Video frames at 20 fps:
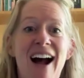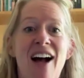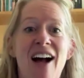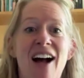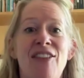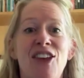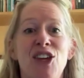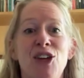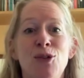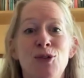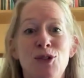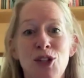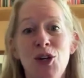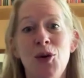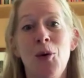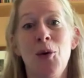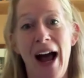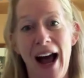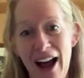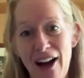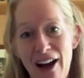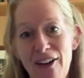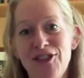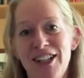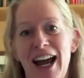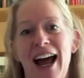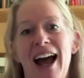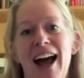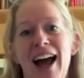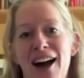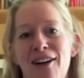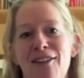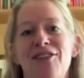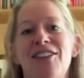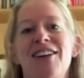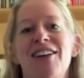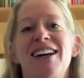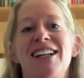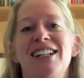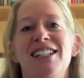and that you do have to have
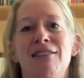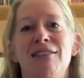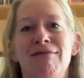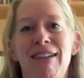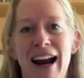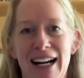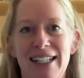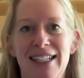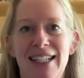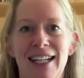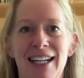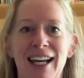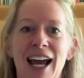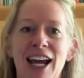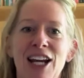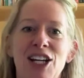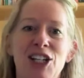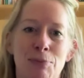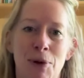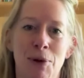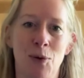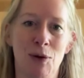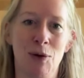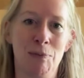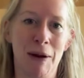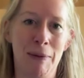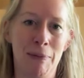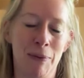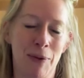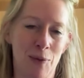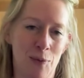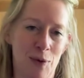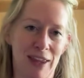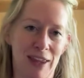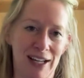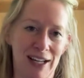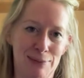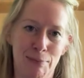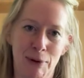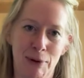direct engagement with people with
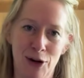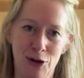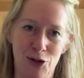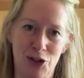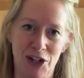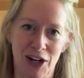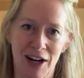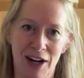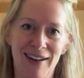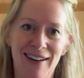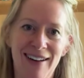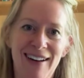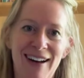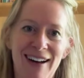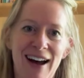exposure